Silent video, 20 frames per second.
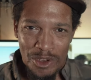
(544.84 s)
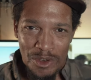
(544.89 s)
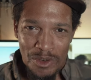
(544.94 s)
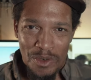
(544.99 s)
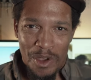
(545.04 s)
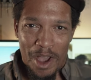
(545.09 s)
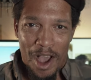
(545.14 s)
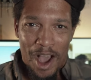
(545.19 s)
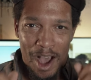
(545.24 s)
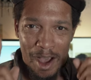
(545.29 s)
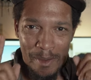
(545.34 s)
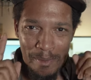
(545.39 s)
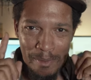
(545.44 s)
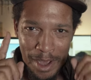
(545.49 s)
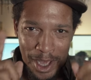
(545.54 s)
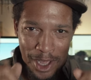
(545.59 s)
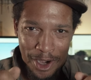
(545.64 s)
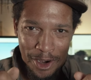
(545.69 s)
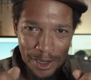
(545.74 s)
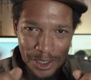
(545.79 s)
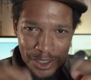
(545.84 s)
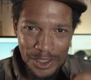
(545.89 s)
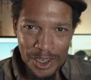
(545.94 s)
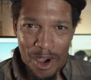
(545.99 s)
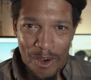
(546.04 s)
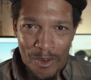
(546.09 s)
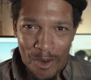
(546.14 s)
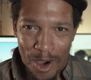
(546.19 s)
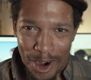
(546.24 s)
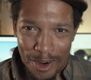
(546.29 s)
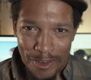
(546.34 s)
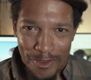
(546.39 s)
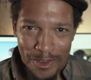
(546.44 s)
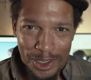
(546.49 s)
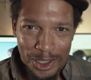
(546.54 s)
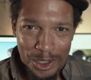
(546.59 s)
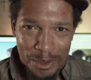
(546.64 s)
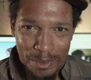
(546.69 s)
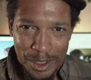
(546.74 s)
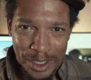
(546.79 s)
you a better saltwater
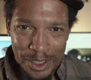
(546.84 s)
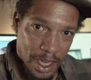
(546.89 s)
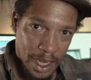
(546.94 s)
fisherman.